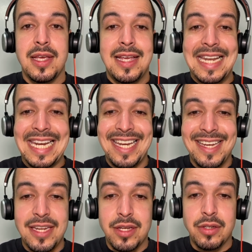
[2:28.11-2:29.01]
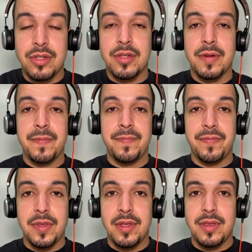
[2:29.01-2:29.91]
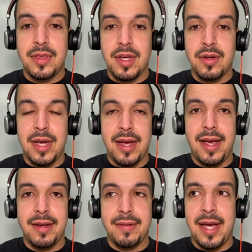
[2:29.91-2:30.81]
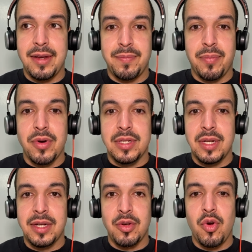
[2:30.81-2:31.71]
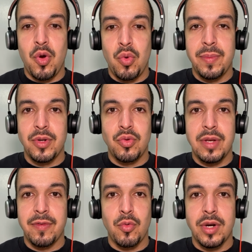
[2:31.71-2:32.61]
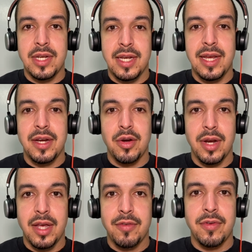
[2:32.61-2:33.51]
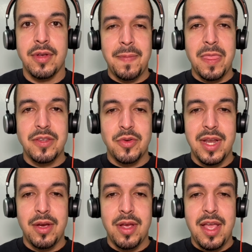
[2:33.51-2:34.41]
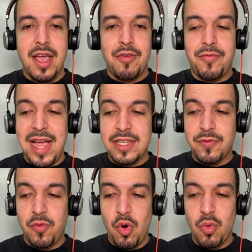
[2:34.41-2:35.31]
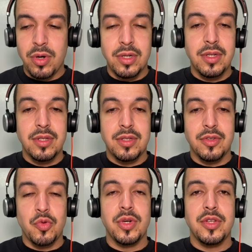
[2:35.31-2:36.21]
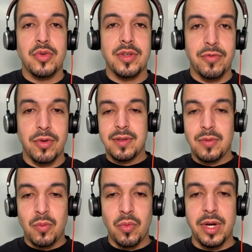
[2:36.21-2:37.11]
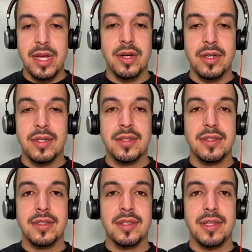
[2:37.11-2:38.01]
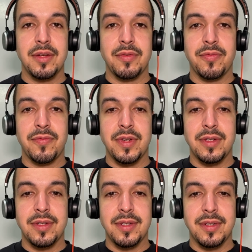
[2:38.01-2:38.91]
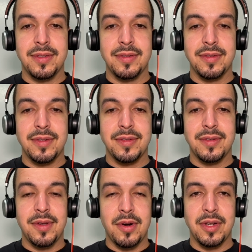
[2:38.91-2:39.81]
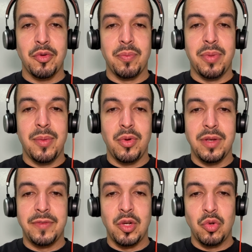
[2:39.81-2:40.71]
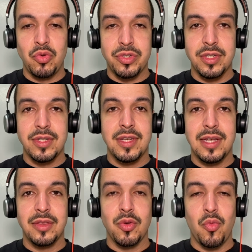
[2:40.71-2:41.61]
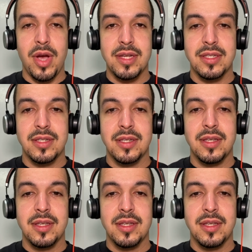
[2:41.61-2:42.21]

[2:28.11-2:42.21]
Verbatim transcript: lineage, there I, I, I personally know a woman who never worked a day in her life. So now, fast forward to 2024. We're here in in in our little bubble of delusion in the West,